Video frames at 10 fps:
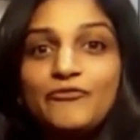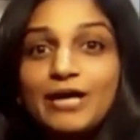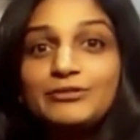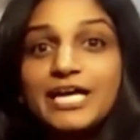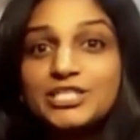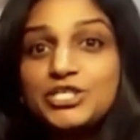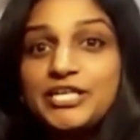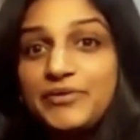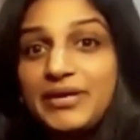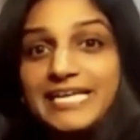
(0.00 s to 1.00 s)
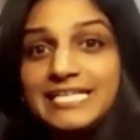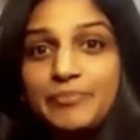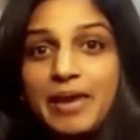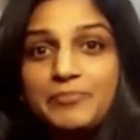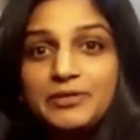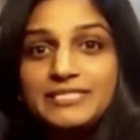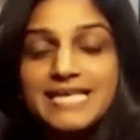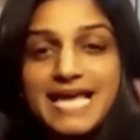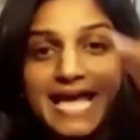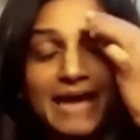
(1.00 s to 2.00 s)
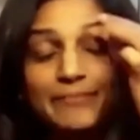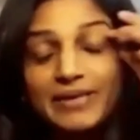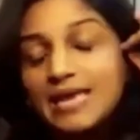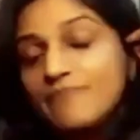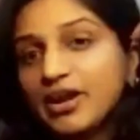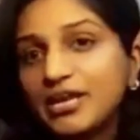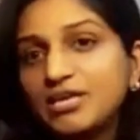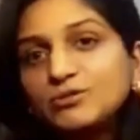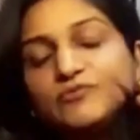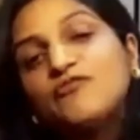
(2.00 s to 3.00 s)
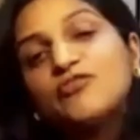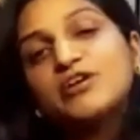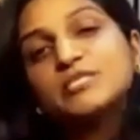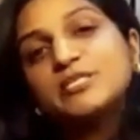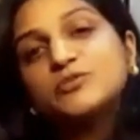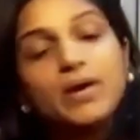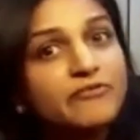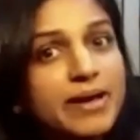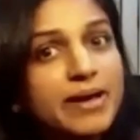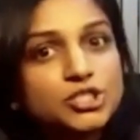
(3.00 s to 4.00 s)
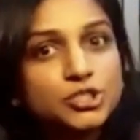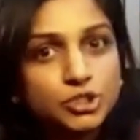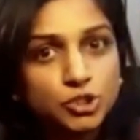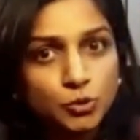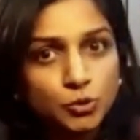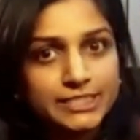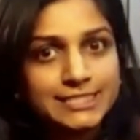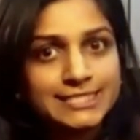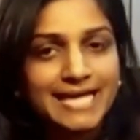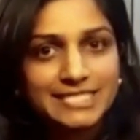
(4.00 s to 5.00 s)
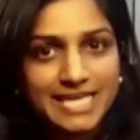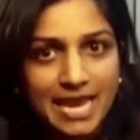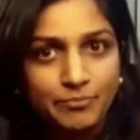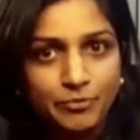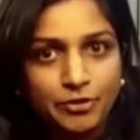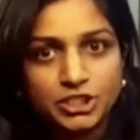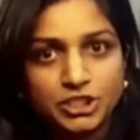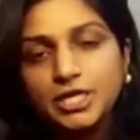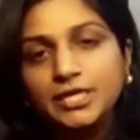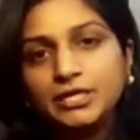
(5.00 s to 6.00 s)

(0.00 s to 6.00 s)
actually reading the papers, and became very useful for us, because one of my students at Cambridge,